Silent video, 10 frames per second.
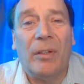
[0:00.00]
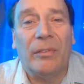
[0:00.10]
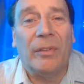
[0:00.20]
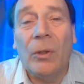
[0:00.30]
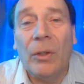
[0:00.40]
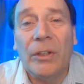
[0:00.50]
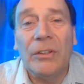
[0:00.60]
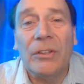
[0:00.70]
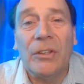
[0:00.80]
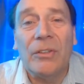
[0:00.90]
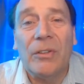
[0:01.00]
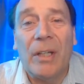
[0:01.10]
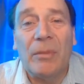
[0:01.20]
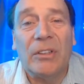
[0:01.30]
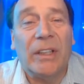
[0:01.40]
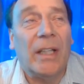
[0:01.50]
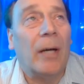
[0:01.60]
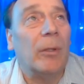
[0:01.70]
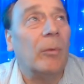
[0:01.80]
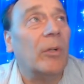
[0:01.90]
couple of coins just to demonstrate
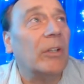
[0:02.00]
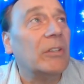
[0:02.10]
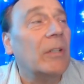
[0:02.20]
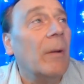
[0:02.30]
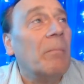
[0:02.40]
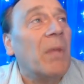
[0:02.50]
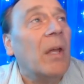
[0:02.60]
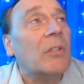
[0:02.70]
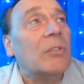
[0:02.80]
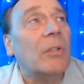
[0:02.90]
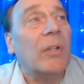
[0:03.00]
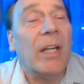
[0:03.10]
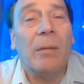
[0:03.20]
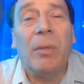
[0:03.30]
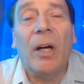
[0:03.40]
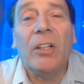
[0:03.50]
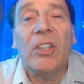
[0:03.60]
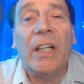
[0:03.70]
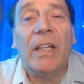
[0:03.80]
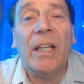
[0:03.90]
how it works. So a
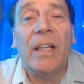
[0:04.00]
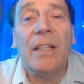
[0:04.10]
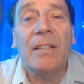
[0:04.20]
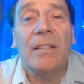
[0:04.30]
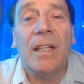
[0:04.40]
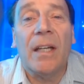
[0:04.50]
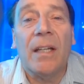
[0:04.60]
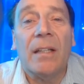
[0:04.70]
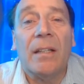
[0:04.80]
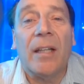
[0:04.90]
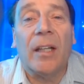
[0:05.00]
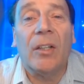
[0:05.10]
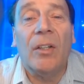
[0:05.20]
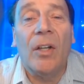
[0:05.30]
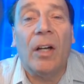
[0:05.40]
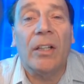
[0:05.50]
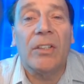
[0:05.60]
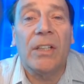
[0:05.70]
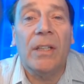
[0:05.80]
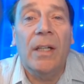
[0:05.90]
blockchain is a
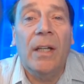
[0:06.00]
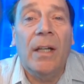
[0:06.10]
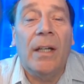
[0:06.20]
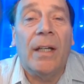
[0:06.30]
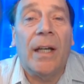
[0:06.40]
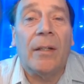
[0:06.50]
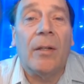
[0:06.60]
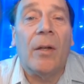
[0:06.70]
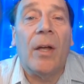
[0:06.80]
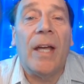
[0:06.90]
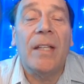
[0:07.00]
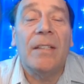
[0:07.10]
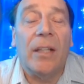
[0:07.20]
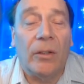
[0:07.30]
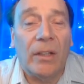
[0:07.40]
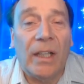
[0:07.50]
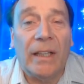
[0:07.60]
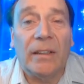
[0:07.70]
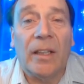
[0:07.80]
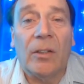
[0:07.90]
technology that is the
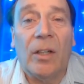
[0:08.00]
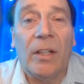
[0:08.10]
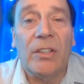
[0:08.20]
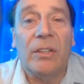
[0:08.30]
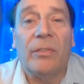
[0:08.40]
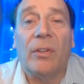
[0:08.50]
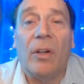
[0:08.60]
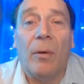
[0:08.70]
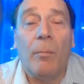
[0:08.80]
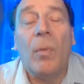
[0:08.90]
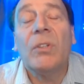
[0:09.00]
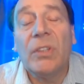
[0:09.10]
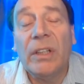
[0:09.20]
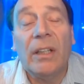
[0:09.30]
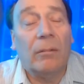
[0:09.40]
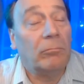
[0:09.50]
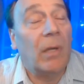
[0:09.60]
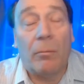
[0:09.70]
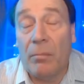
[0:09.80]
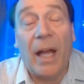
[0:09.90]
underlying technology for mostly
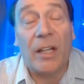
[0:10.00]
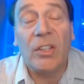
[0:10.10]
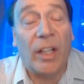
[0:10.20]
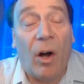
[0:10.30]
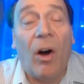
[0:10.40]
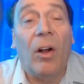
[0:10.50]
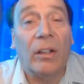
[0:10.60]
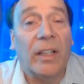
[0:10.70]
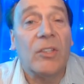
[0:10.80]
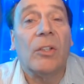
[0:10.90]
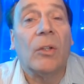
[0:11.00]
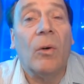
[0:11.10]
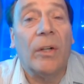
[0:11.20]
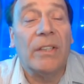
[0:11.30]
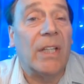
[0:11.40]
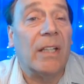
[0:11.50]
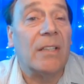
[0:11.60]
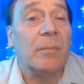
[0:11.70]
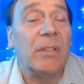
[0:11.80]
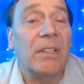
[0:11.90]
actually all digital coins and
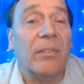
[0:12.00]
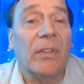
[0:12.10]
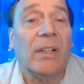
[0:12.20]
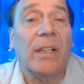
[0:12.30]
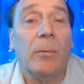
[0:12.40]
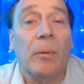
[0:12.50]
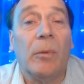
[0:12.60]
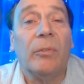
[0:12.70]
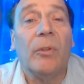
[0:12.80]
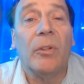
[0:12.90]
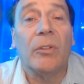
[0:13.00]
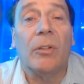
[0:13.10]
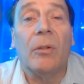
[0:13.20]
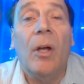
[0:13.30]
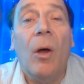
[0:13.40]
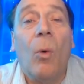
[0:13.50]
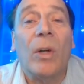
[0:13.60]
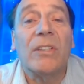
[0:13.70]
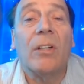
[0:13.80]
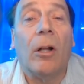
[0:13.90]
then specifically we will focus on what's